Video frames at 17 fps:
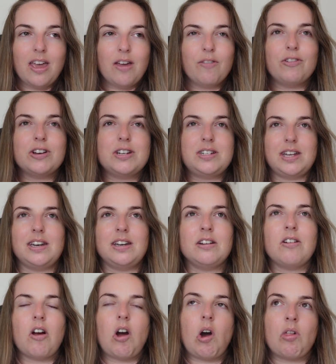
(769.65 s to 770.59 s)
For
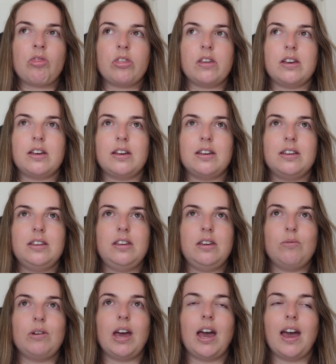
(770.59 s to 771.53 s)
dinner on the
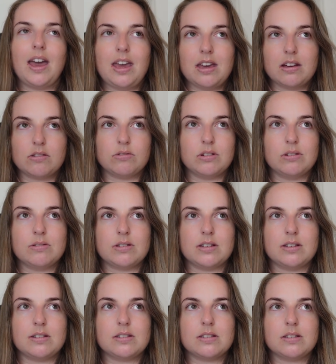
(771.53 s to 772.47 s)
U K
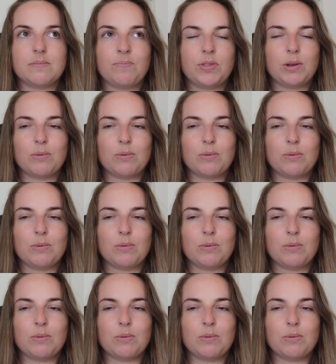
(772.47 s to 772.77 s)
cruises,